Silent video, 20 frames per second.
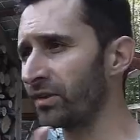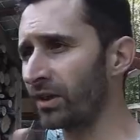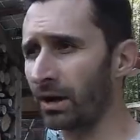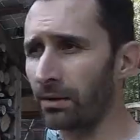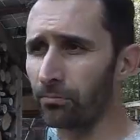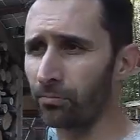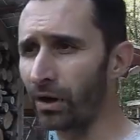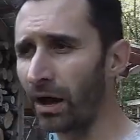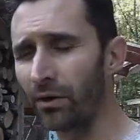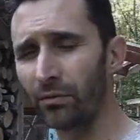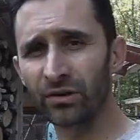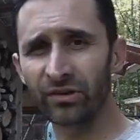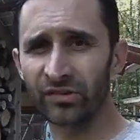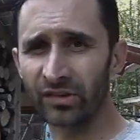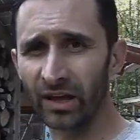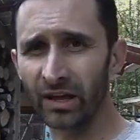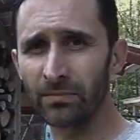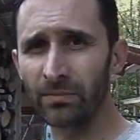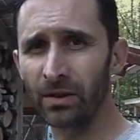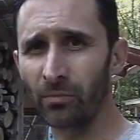kind of brownish
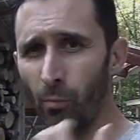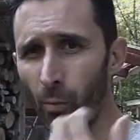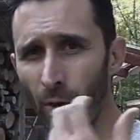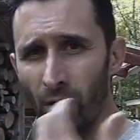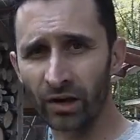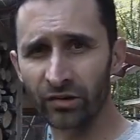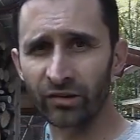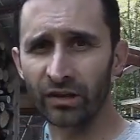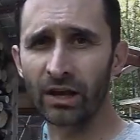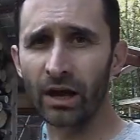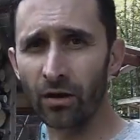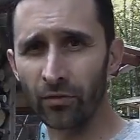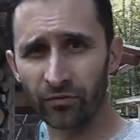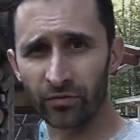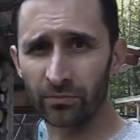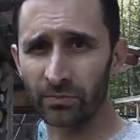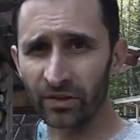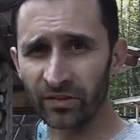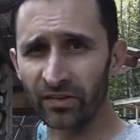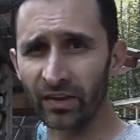sediment washing out
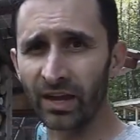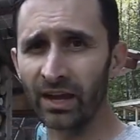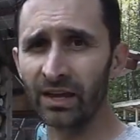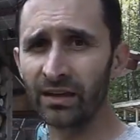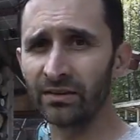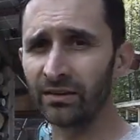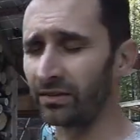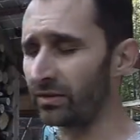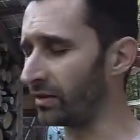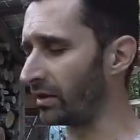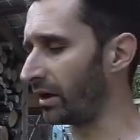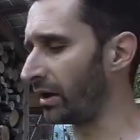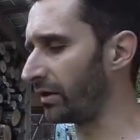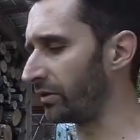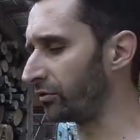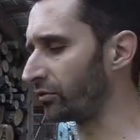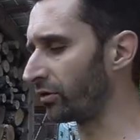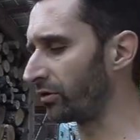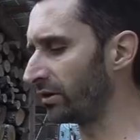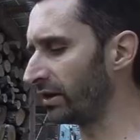from the sand and the
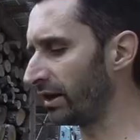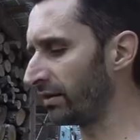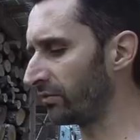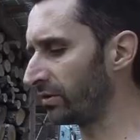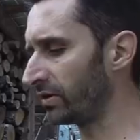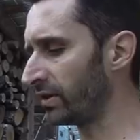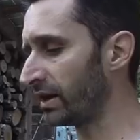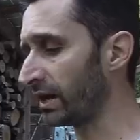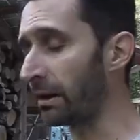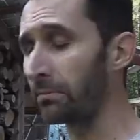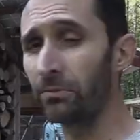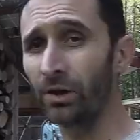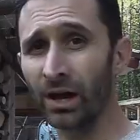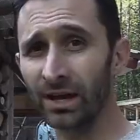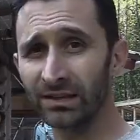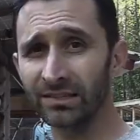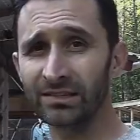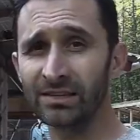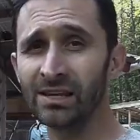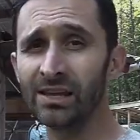dirt and everything. I'm
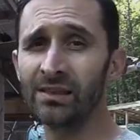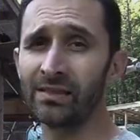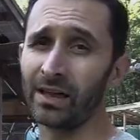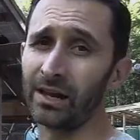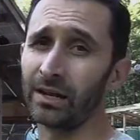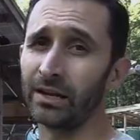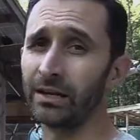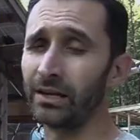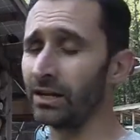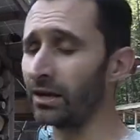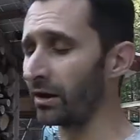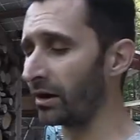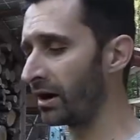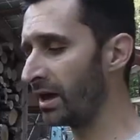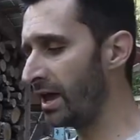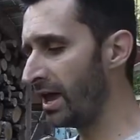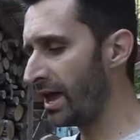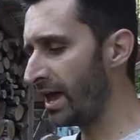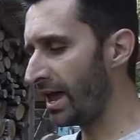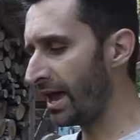not seeing that in here.
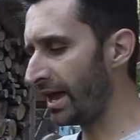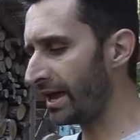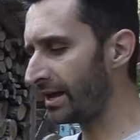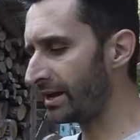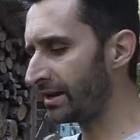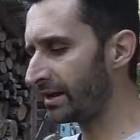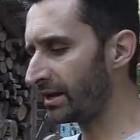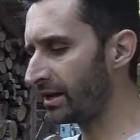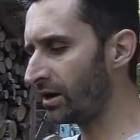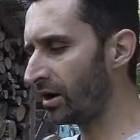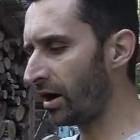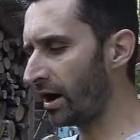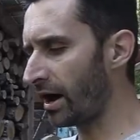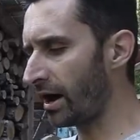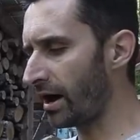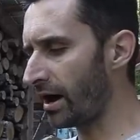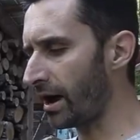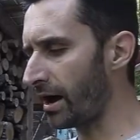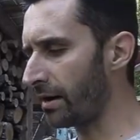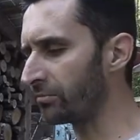And, you know,
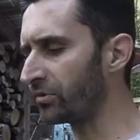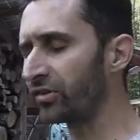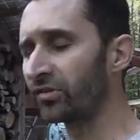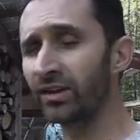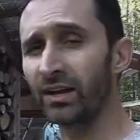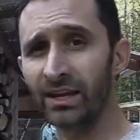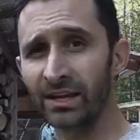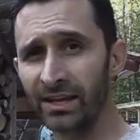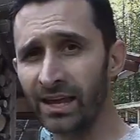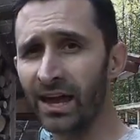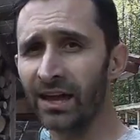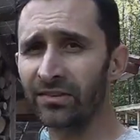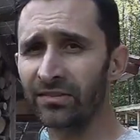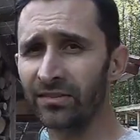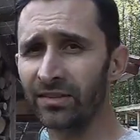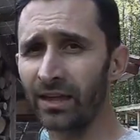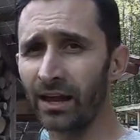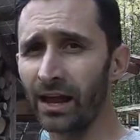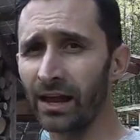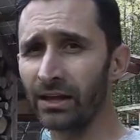I'm just going to guess
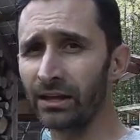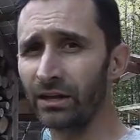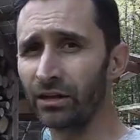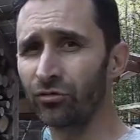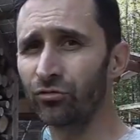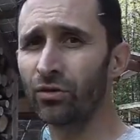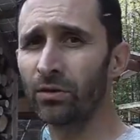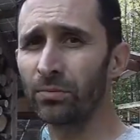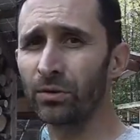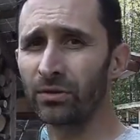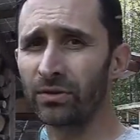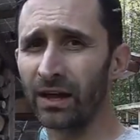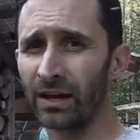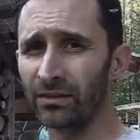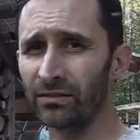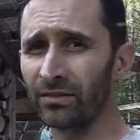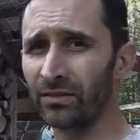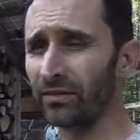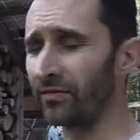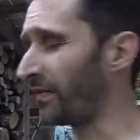that I can attribute that
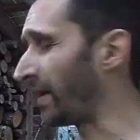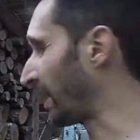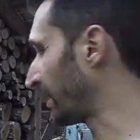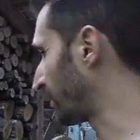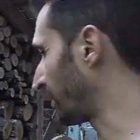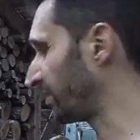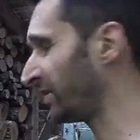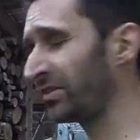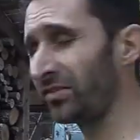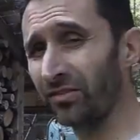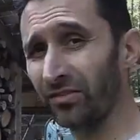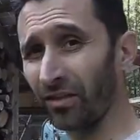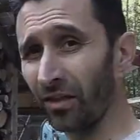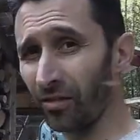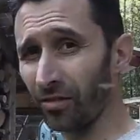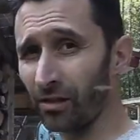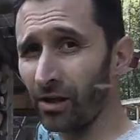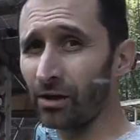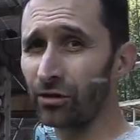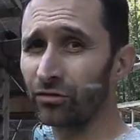to the fact that this is the
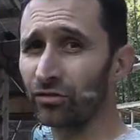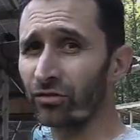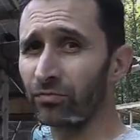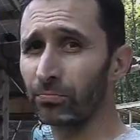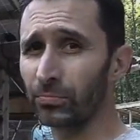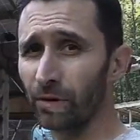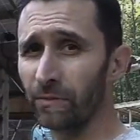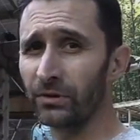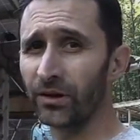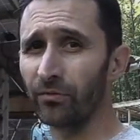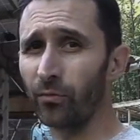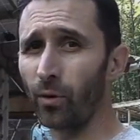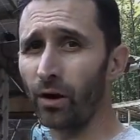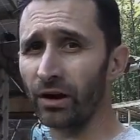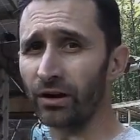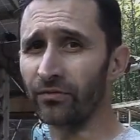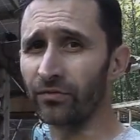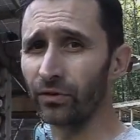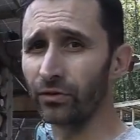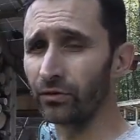largest primitive
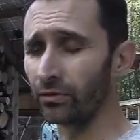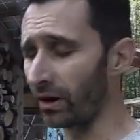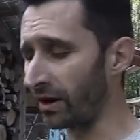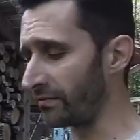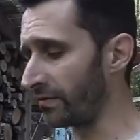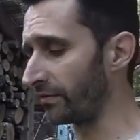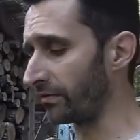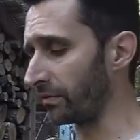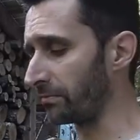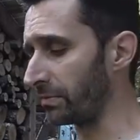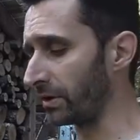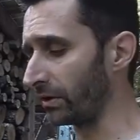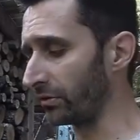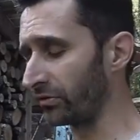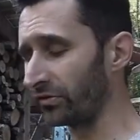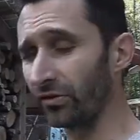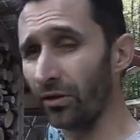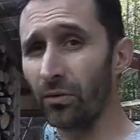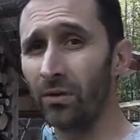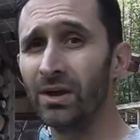water filter I've ever built.
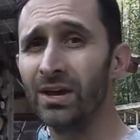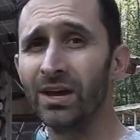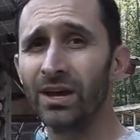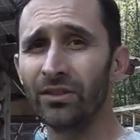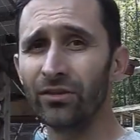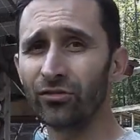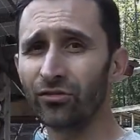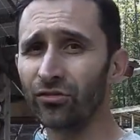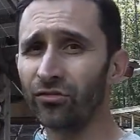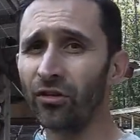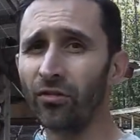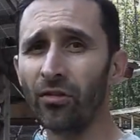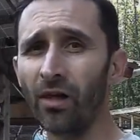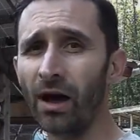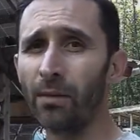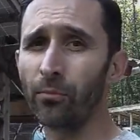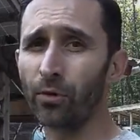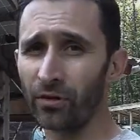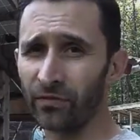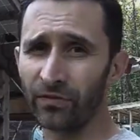So there's just a
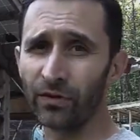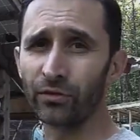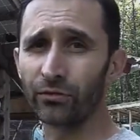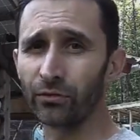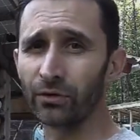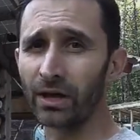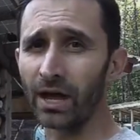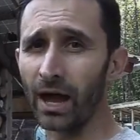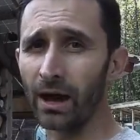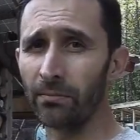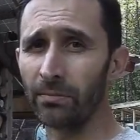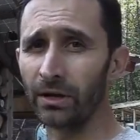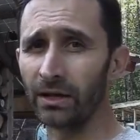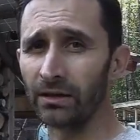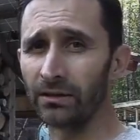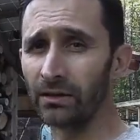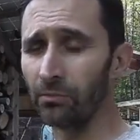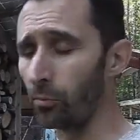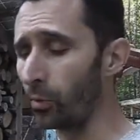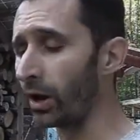lot more filtering happening
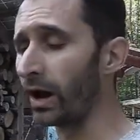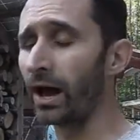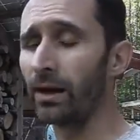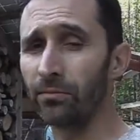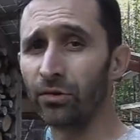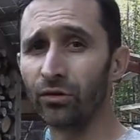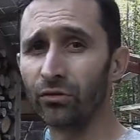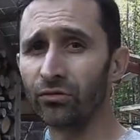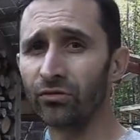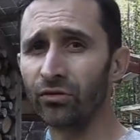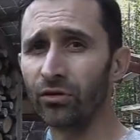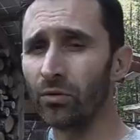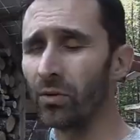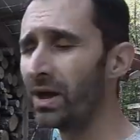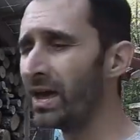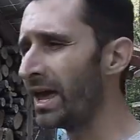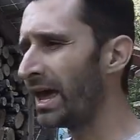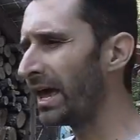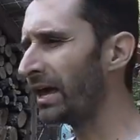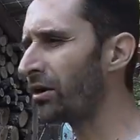than what I'm used to.
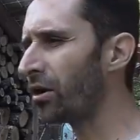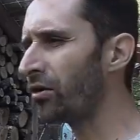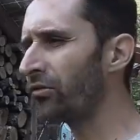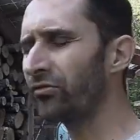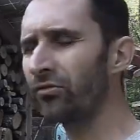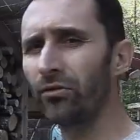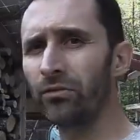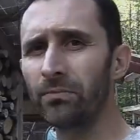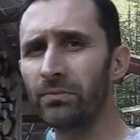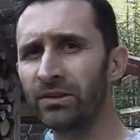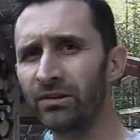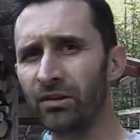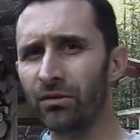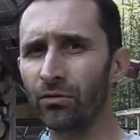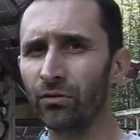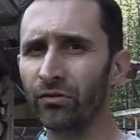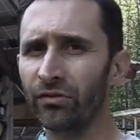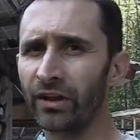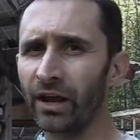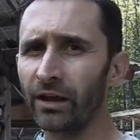And also the
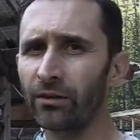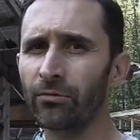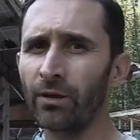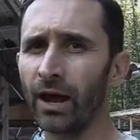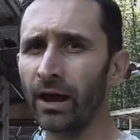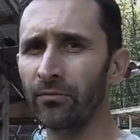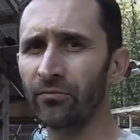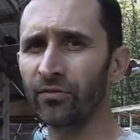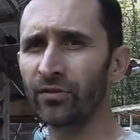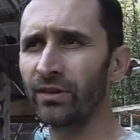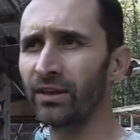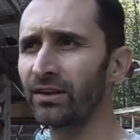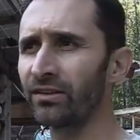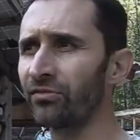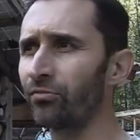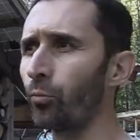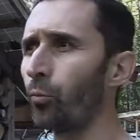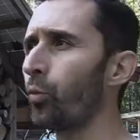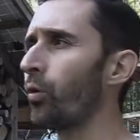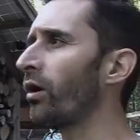materials that I grabbed for
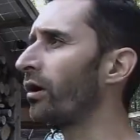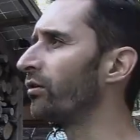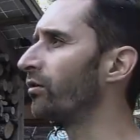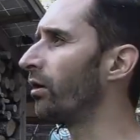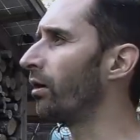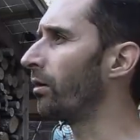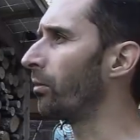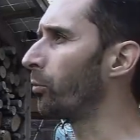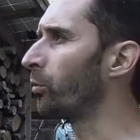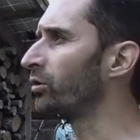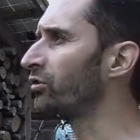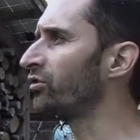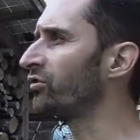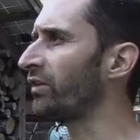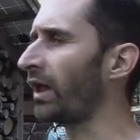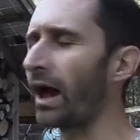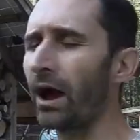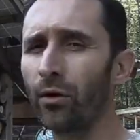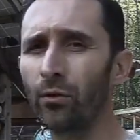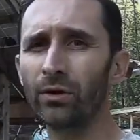this were, were just
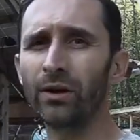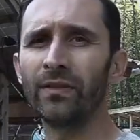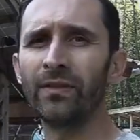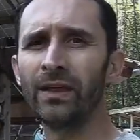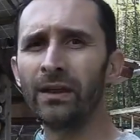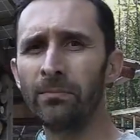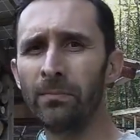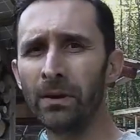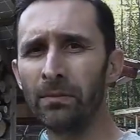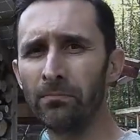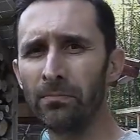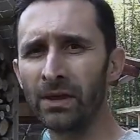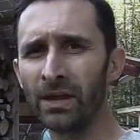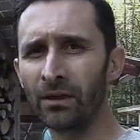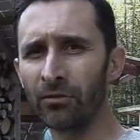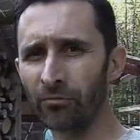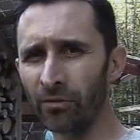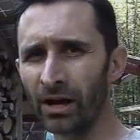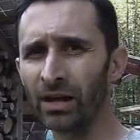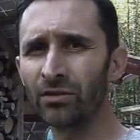out and they'd been
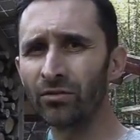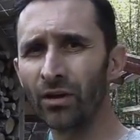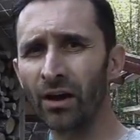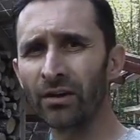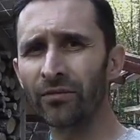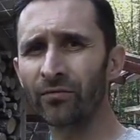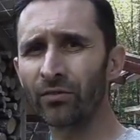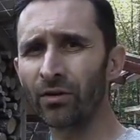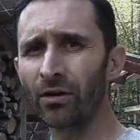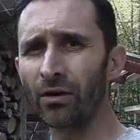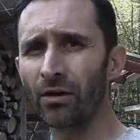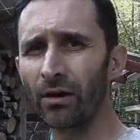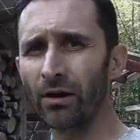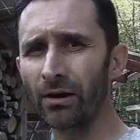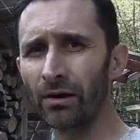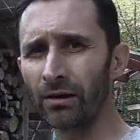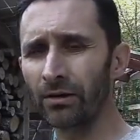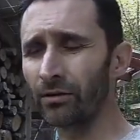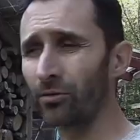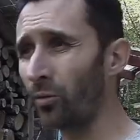being rained on for
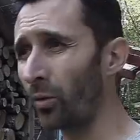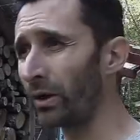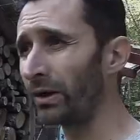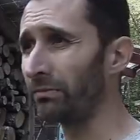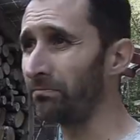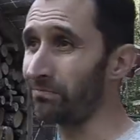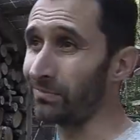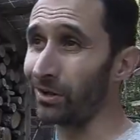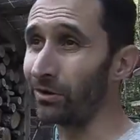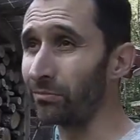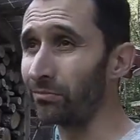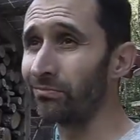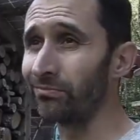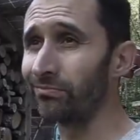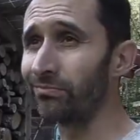uh, quite, you know,